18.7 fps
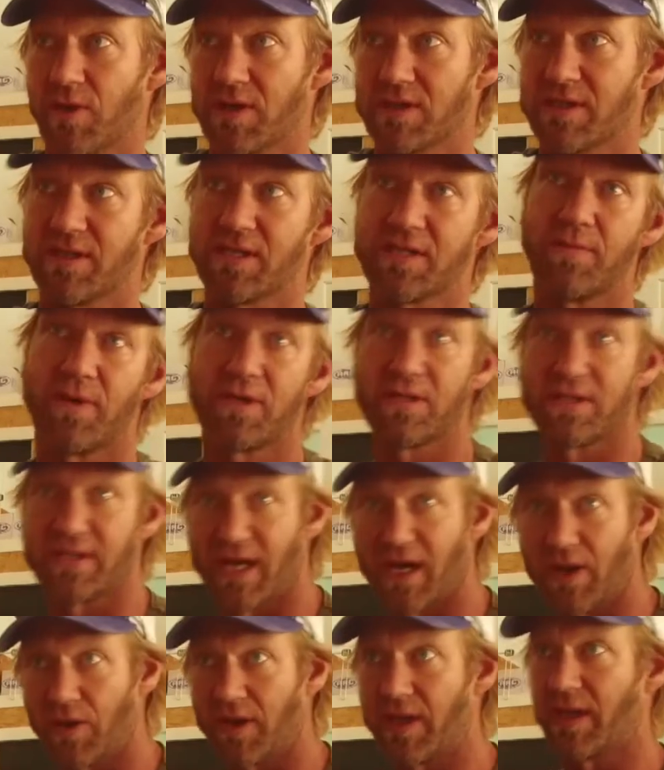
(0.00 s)
and the spotter is now
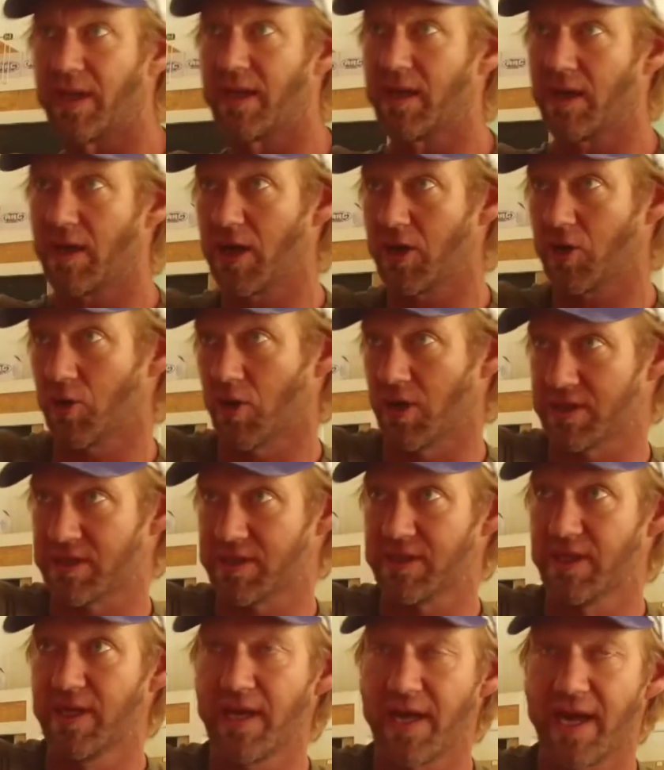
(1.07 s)
looking at it across
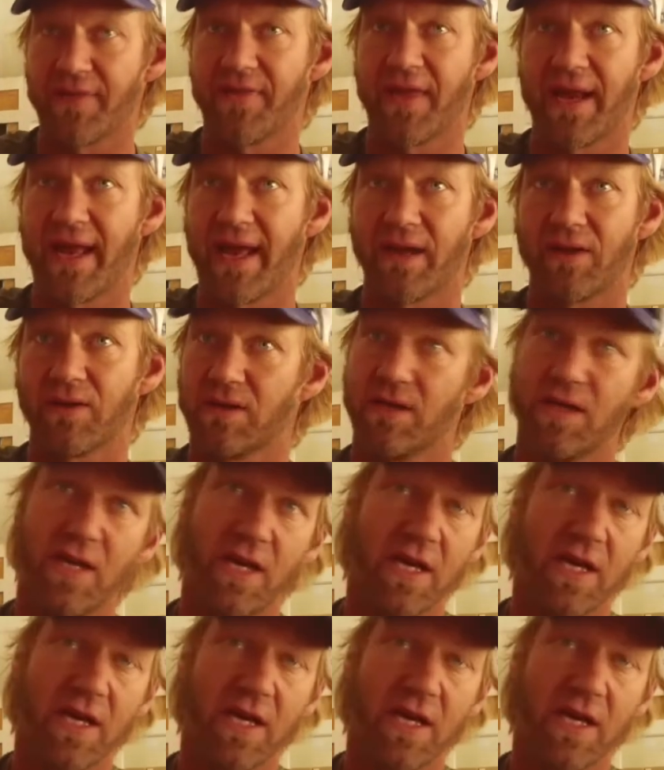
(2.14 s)
at that angle. It's